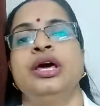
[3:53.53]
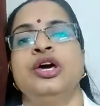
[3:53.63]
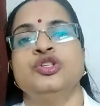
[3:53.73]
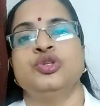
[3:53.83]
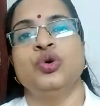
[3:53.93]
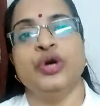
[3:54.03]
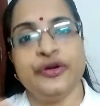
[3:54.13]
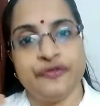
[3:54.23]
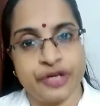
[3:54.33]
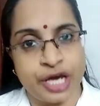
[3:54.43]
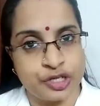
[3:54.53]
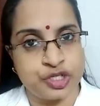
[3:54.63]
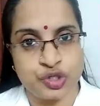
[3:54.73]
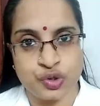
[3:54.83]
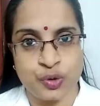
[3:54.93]
So if it
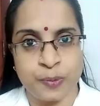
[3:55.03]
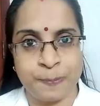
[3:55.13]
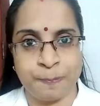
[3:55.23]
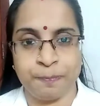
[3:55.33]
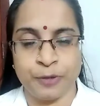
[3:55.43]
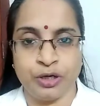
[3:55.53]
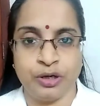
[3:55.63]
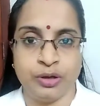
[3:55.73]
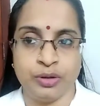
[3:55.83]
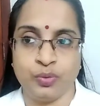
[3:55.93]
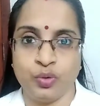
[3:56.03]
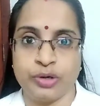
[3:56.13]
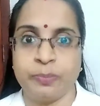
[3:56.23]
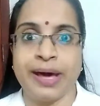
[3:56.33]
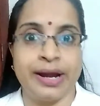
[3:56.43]
has 2
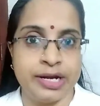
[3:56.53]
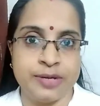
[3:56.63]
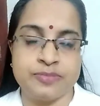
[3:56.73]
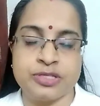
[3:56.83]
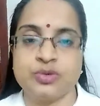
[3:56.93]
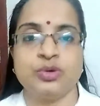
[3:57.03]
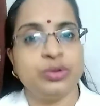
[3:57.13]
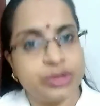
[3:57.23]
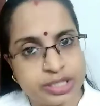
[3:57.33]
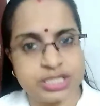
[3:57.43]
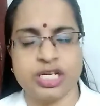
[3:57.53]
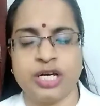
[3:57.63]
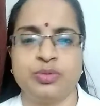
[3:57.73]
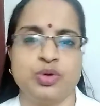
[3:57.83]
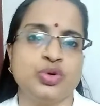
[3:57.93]
paradigms,
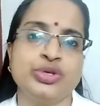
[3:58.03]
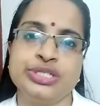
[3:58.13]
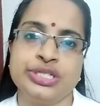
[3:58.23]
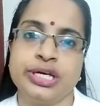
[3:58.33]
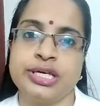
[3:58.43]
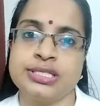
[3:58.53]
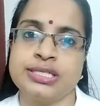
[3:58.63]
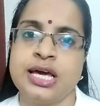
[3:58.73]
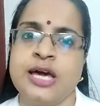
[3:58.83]
describe those things.